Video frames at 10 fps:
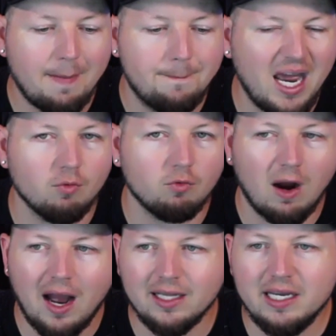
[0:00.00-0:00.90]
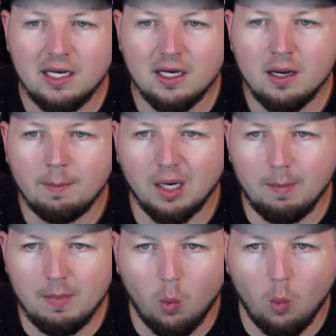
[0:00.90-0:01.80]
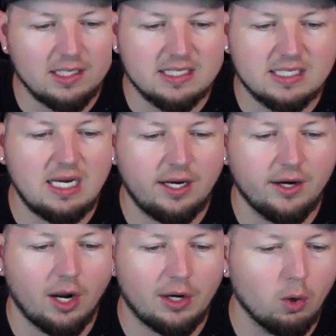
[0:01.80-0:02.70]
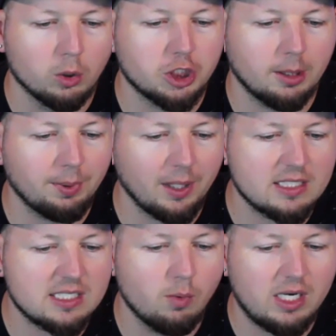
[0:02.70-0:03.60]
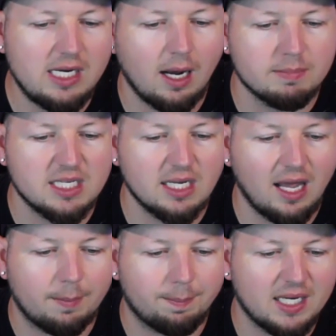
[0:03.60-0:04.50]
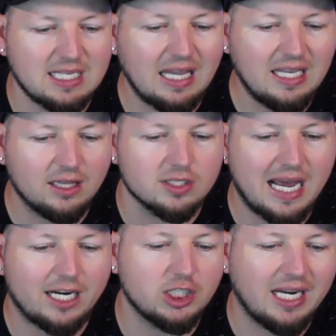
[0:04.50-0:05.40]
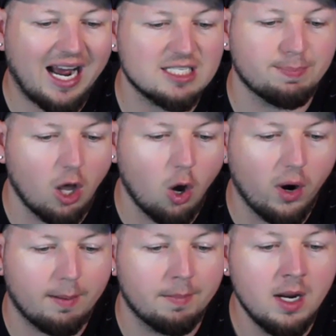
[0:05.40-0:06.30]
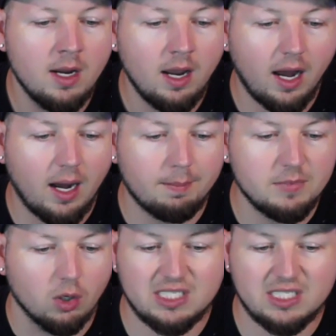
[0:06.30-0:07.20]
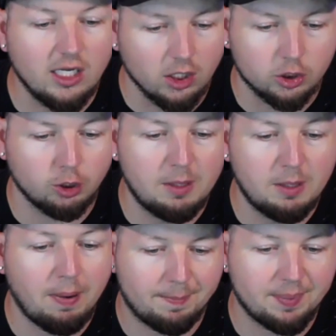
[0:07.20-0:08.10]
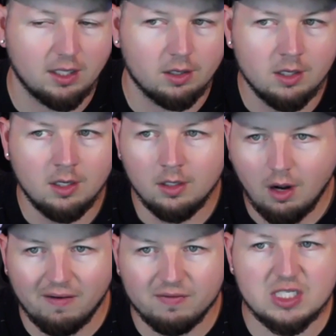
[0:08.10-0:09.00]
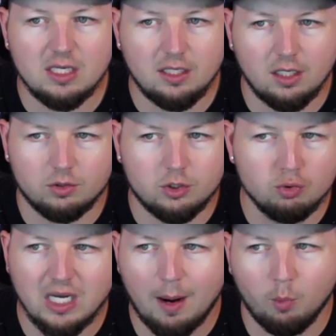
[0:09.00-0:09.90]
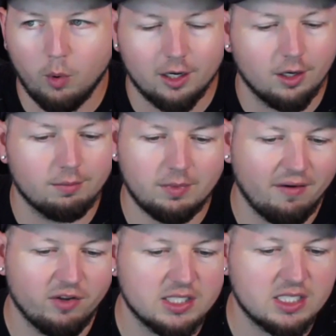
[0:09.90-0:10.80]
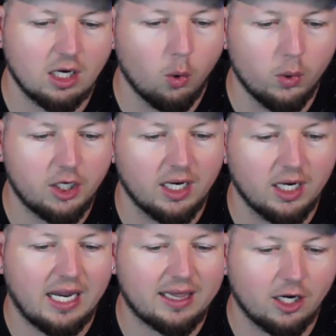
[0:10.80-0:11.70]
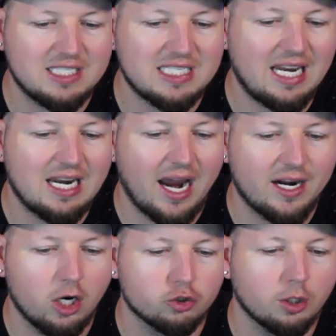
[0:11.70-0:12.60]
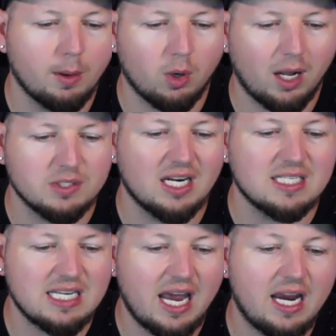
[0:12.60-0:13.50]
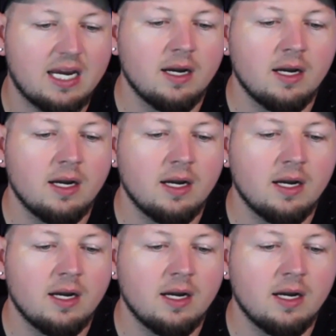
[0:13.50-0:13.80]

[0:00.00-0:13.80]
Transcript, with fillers: bet Riley, but I'm going to wait and see here on ownership, like to see what he comes in like, because I think there's actually guys below him. Steele should be popular. Obviously, two-time winner, everything's going to go with it. You're going to get there. He's 8,900. But what I was going to say,